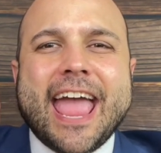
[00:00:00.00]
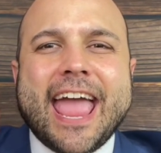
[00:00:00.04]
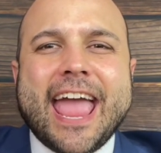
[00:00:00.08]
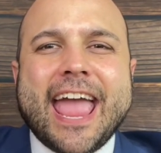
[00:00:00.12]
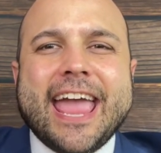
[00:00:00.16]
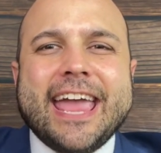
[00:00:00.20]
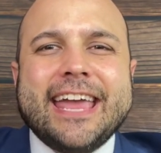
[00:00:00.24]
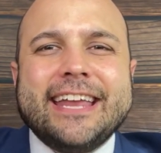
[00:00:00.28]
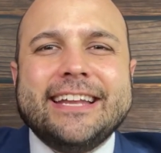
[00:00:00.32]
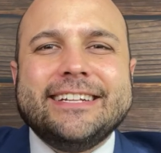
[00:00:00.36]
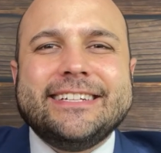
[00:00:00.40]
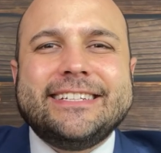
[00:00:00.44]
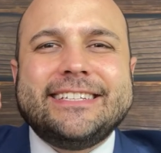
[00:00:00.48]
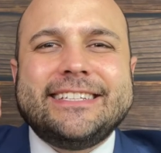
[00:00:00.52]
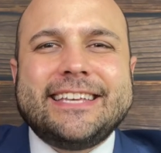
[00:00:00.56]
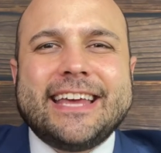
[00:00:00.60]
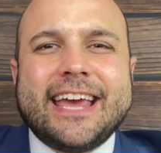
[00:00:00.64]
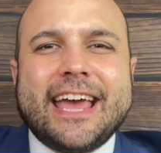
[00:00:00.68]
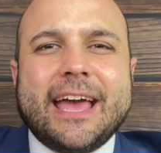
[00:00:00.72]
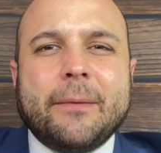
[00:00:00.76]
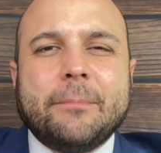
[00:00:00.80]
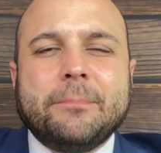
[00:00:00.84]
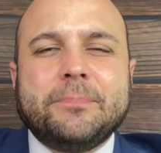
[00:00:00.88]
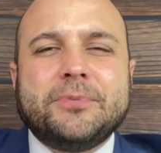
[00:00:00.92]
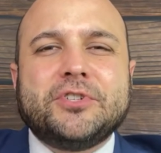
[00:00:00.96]
8
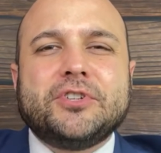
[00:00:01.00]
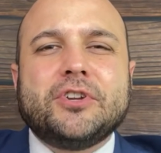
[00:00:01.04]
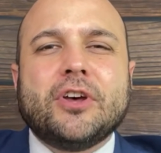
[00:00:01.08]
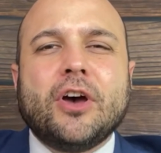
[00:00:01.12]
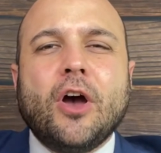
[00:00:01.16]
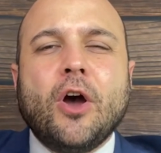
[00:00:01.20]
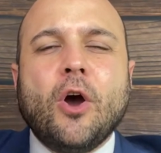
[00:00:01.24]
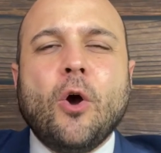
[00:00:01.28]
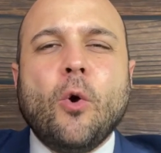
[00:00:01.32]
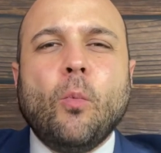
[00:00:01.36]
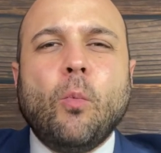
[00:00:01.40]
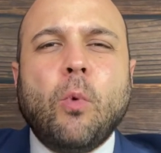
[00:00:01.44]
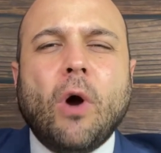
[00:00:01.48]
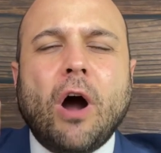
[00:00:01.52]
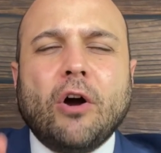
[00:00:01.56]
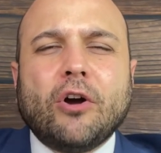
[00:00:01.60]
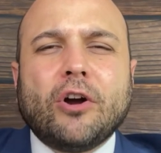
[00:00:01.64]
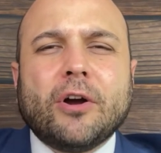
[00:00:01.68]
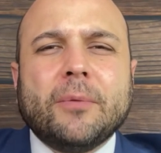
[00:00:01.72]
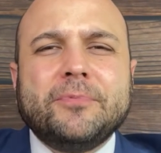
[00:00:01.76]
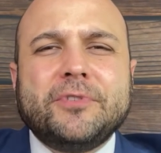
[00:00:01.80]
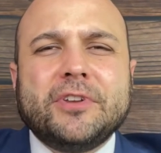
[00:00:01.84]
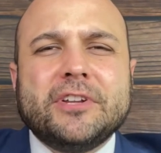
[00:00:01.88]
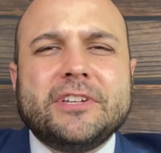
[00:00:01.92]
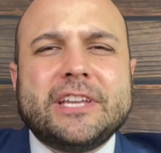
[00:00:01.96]
tips.
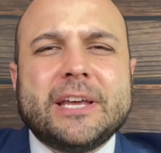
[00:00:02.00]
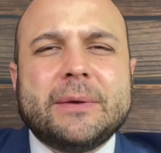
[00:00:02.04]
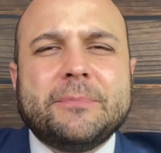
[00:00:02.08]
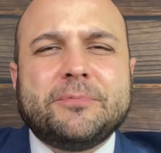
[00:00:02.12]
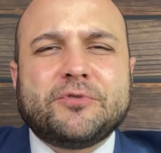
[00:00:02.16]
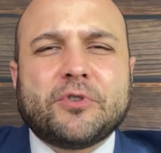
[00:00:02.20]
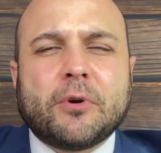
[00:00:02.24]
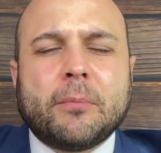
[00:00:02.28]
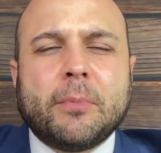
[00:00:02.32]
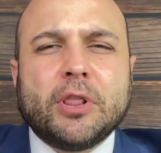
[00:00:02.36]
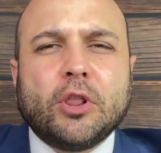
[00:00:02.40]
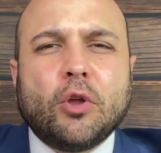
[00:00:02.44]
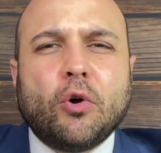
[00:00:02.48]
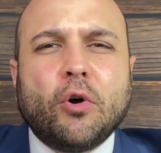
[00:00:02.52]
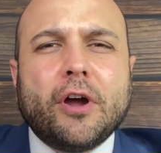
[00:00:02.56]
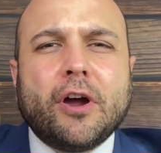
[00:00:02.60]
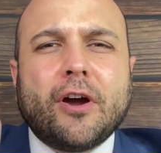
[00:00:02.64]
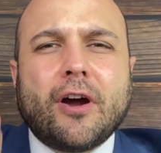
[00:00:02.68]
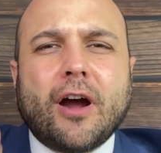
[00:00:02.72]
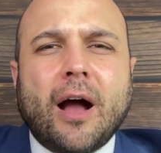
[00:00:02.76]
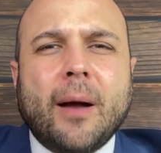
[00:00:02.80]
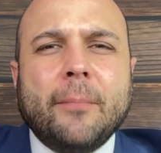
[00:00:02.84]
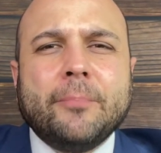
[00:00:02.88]
Welcome to Tips from a Lawyer.